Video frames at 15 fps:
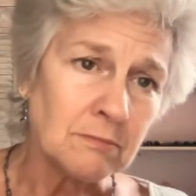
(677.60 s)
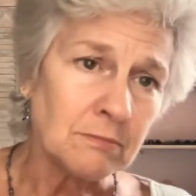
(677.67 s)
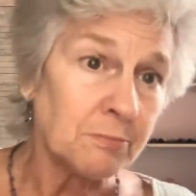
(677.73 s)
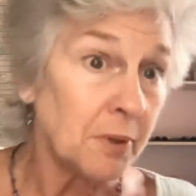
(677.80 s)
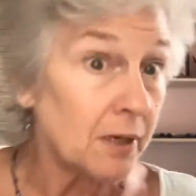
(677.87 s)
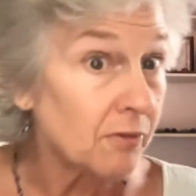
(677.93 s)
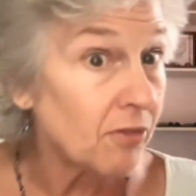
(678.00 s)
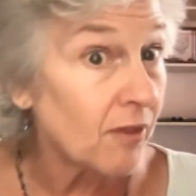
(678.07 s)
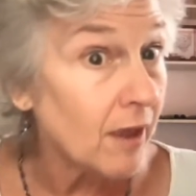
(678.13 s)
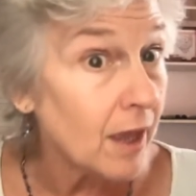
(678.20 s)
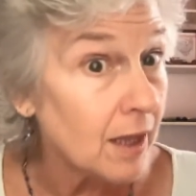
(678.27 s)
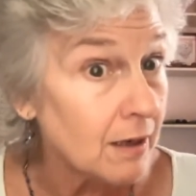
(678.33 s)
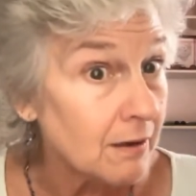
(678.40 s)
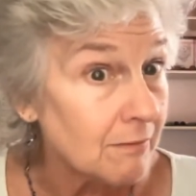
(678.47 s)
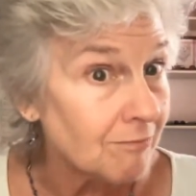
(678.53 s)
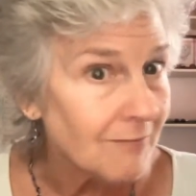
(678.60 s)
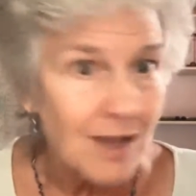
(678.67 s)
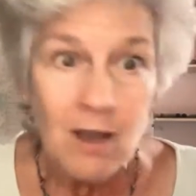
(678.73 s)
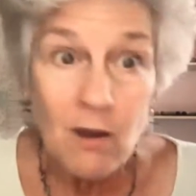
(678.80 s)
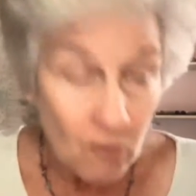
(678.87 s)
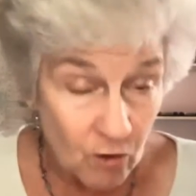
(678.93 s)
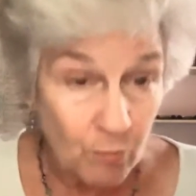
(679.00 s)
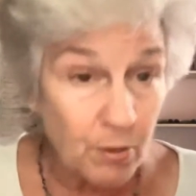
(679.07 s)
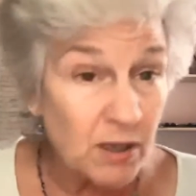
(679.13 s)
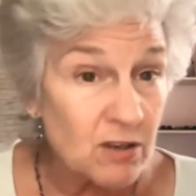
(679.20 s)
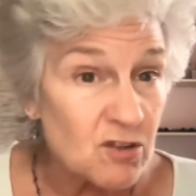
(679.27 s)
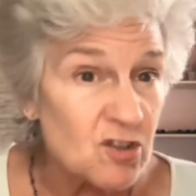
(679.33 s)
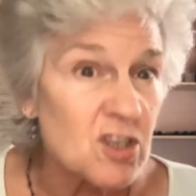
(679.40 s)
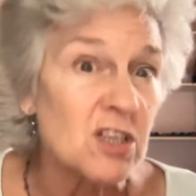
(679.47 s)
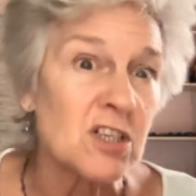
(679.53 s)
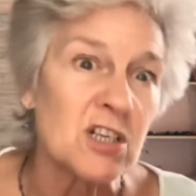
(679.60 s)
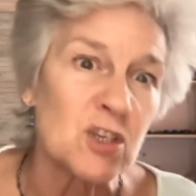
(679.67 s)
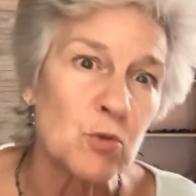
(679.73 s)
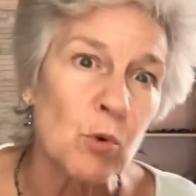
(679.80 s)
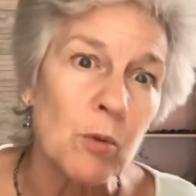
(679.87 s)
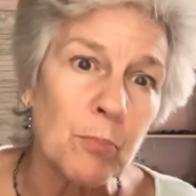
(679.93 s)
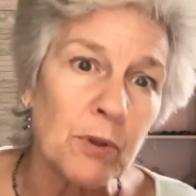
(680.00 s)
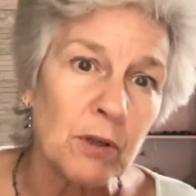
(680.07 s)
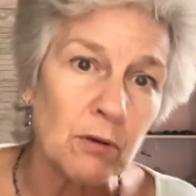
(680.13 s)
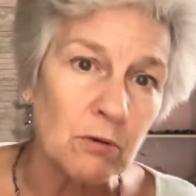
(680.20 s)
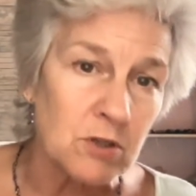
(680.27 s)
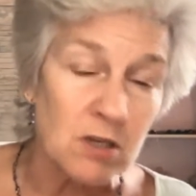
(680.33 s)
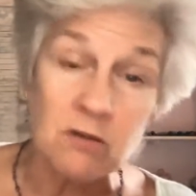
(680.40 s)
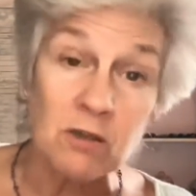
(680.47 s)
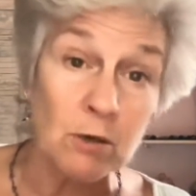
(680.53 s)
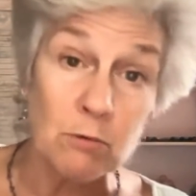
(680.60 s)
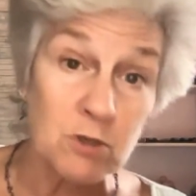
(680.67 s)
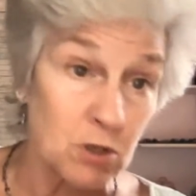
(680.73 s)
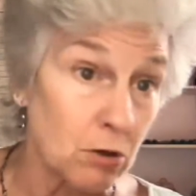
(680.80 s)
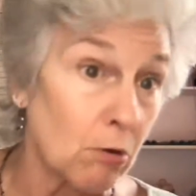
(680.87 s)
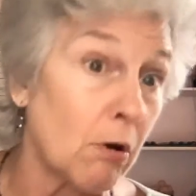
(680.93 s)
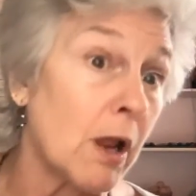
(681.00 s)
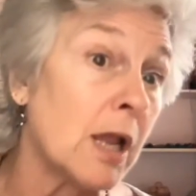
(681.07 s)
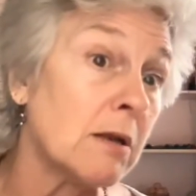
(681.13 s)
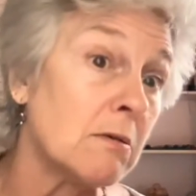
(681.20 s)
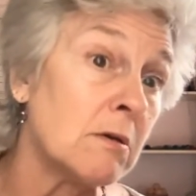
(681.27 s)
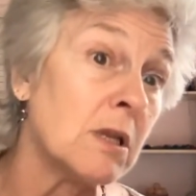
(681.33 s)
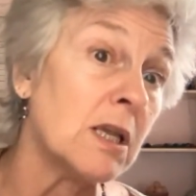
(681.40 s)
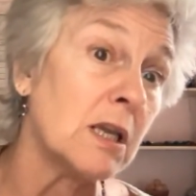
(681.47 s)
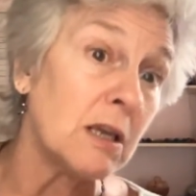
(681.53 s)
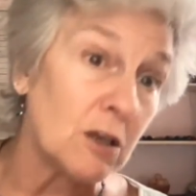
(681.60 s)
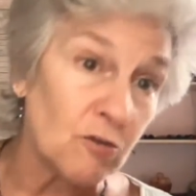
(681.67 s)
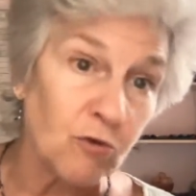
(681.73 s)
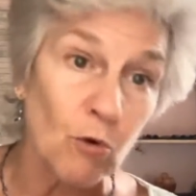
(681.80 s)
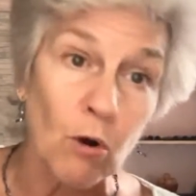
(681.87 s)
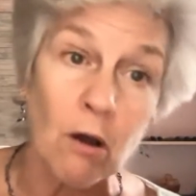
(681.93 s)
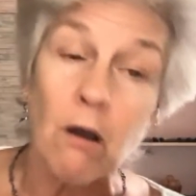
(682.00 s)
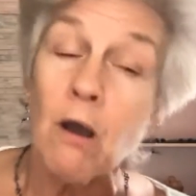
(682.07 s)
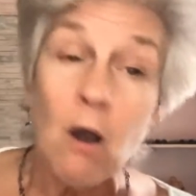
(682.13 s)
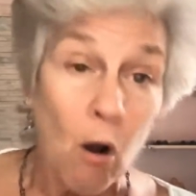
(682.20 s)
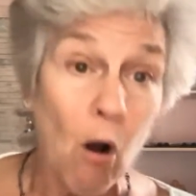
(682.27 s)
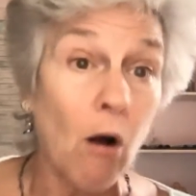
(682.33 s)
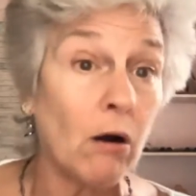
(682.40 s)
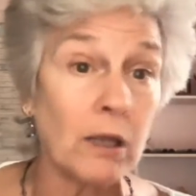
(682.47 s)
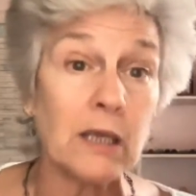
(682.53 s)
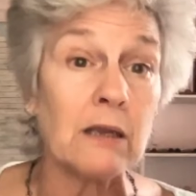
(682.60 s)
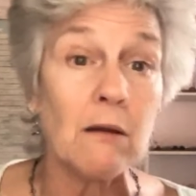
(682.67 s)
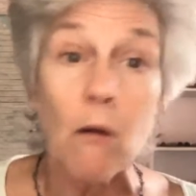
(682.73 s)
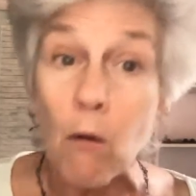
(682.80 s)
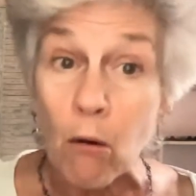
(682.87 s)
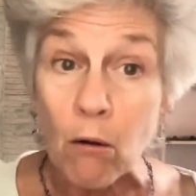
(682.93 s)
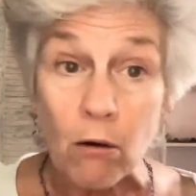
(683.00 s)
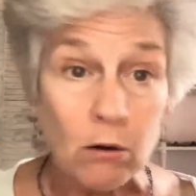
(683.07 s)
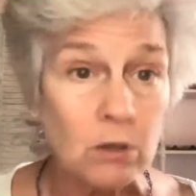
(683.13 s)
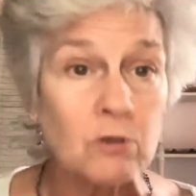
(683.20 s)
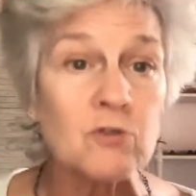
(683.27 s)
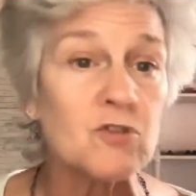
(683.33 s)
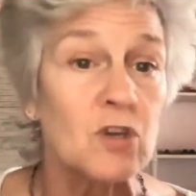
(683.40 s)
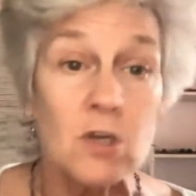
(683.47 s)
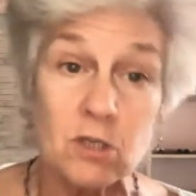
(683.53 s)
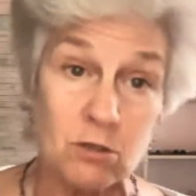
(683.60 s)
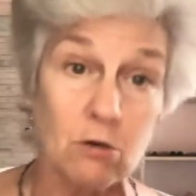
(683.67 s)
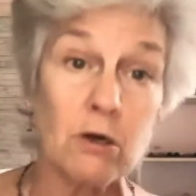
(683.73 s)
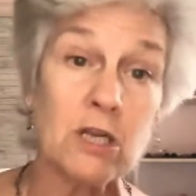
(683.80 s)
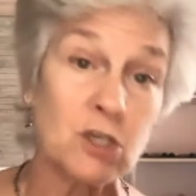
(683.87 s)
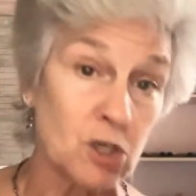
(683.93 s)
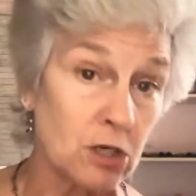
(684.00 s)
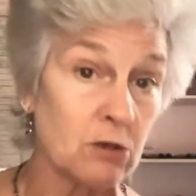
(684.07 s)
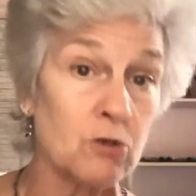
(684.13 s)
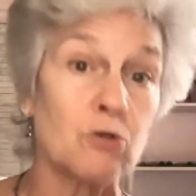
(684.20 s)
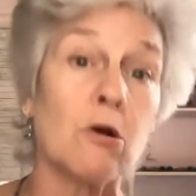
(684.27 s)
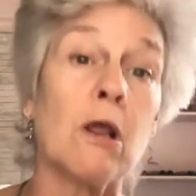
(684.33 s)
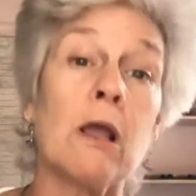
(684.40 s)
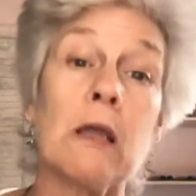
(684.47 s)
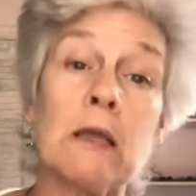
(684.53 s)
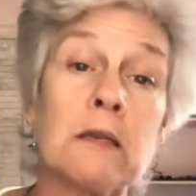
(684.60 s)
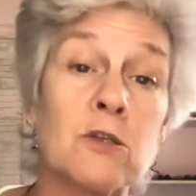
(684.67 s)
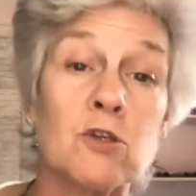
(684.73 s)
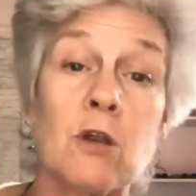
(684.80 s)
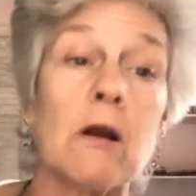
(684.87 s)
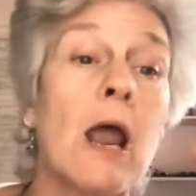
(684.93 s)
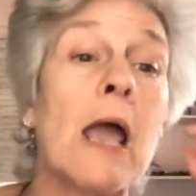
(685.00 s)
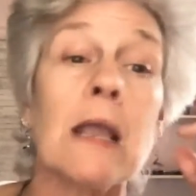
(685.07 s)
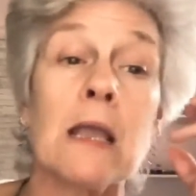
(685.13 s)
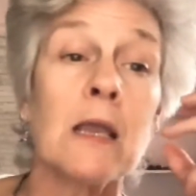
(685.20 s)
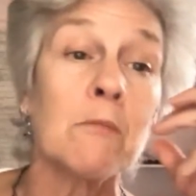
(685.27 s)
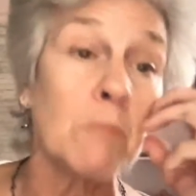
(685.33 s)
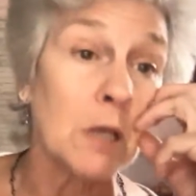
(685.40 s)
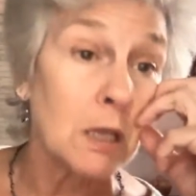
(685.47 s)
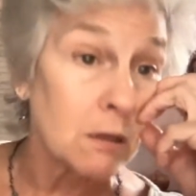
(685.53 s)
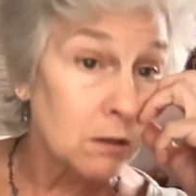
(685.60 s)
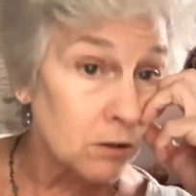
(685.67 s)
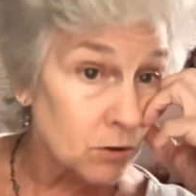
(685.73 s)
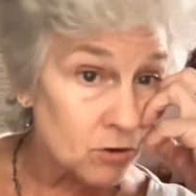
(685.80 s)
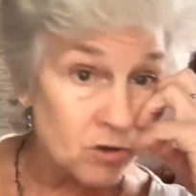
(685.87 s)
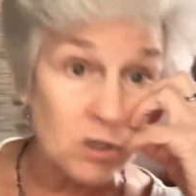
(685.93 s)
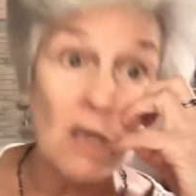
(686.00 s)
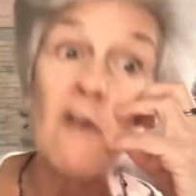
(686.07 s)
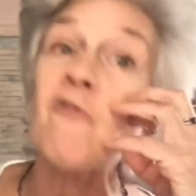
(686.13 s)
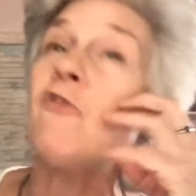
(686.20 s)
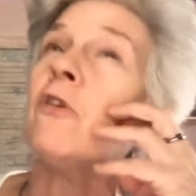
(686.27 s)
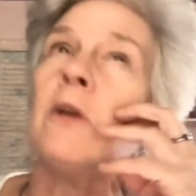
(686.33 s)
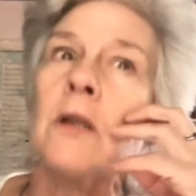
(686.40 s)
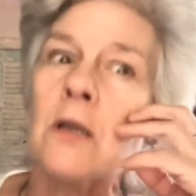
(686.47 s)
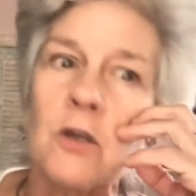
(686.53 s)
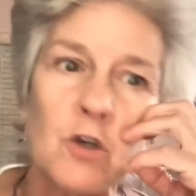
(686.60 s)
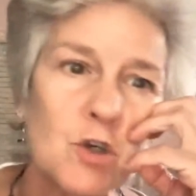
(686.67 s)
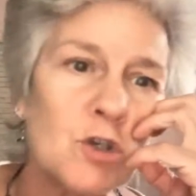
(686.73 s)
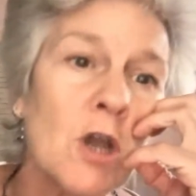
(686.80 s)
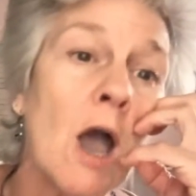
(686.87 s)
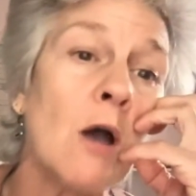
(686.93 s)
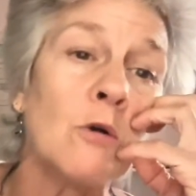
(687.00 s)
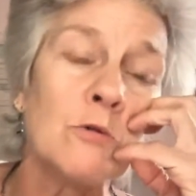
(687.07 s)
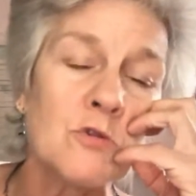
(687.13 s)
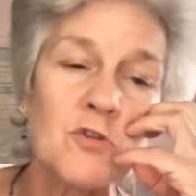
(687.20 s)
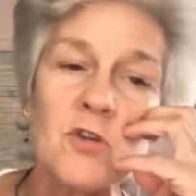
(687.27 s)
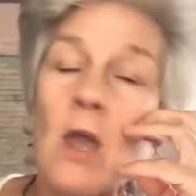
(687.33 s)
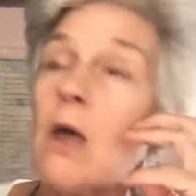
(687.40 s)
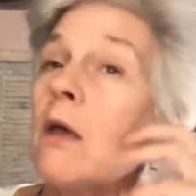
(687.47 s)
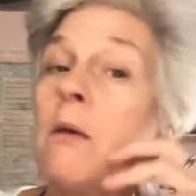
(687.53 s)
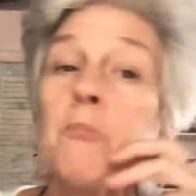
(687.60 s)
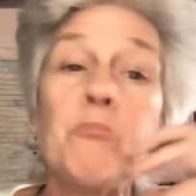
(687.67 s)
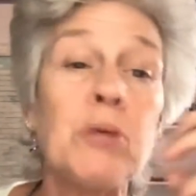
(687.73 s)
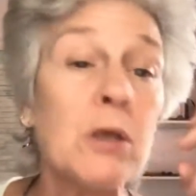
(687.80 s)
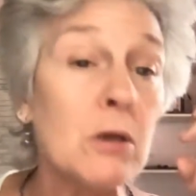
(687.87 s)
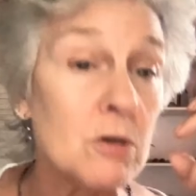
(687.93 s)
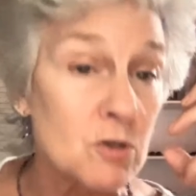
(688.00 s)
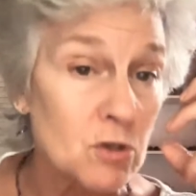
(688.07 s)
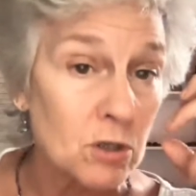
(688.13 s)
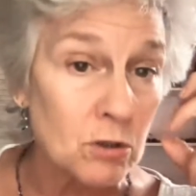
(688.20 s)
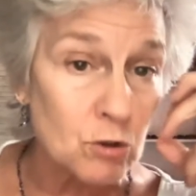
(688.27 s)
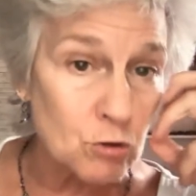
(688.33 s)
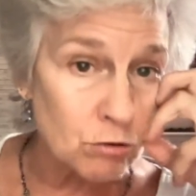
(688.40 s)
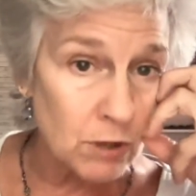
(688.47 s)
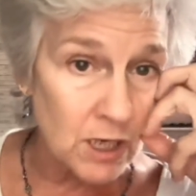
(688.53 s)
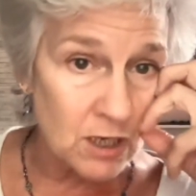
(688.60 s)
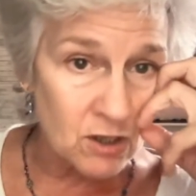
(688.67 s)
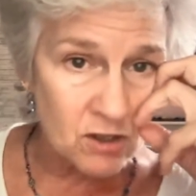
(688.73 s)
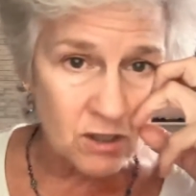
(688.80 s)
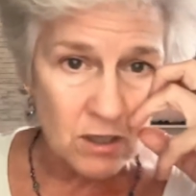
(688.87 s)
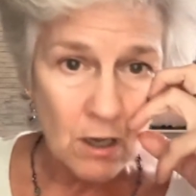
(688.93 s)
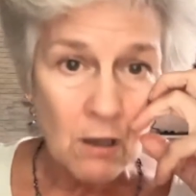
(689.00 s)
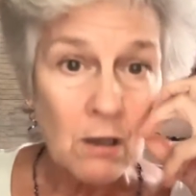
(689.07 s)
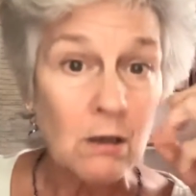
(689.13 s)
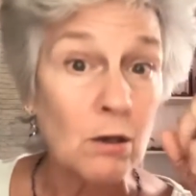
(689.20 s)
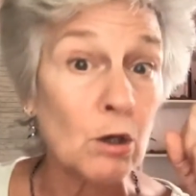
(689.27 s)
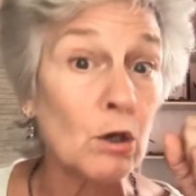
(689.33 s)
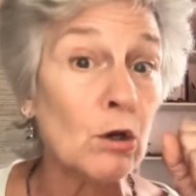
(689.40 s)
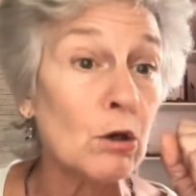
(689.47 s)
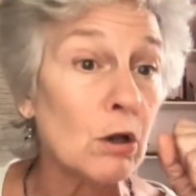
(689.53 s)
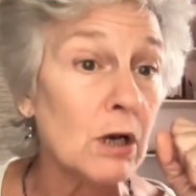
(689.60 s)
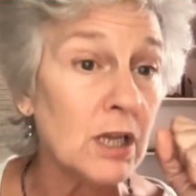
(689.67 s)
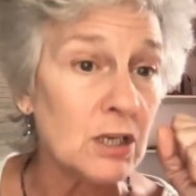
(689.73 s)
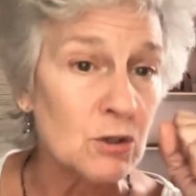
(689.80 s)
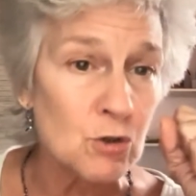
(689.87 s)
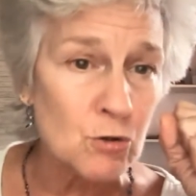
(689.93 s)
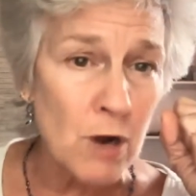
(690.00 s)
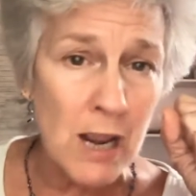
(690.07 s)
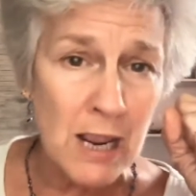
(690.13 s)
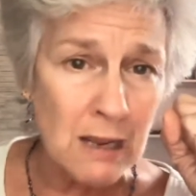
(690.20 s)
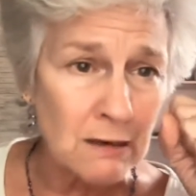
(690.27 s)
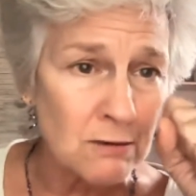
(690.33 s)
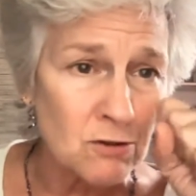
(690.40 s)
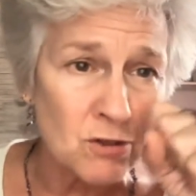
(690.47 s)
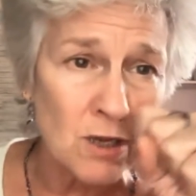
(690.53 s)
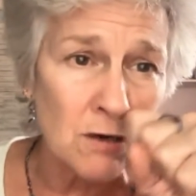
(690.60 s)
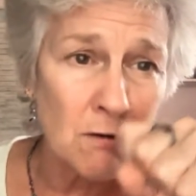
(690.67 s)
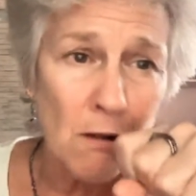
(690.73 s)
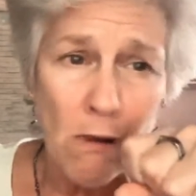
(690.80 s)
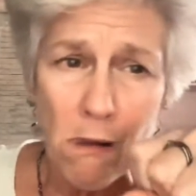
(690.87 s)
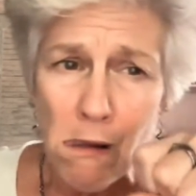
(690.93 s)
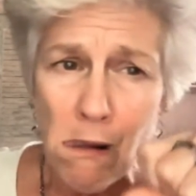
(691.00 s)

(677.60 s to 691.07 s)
But then the big cities were built, and there was a great need for honking horns, screeching trains, clanging bells, deafening shouts, piercing shrieks, gurgling drains, and